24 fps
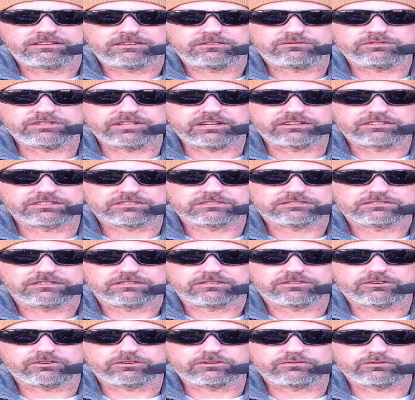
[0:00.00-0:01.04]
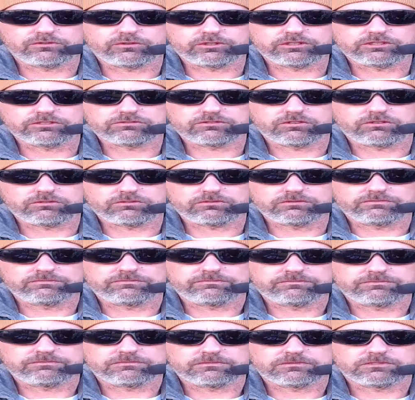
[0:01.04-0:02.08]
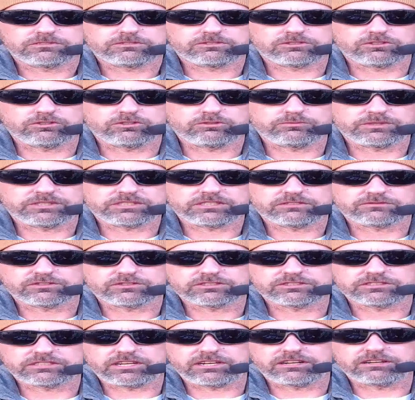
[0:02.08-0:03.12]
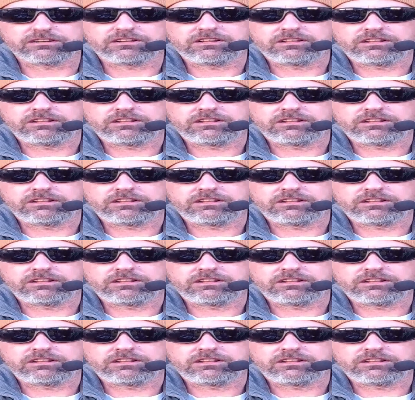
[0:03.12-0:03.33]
Vieira, 34 years old. So no big difference there.